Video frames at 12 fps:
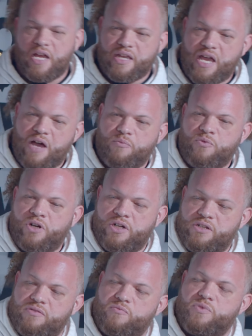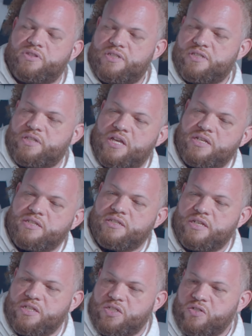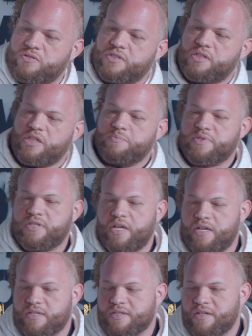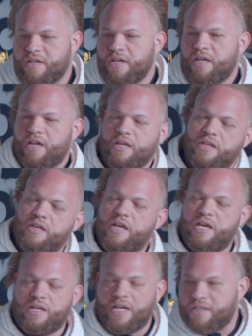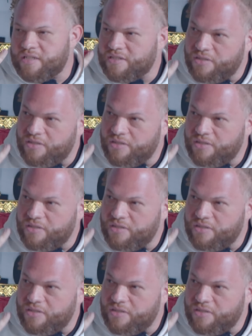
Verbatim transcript: I got one with this thing sitting on Slim's desk, mm-hmm. and he had like this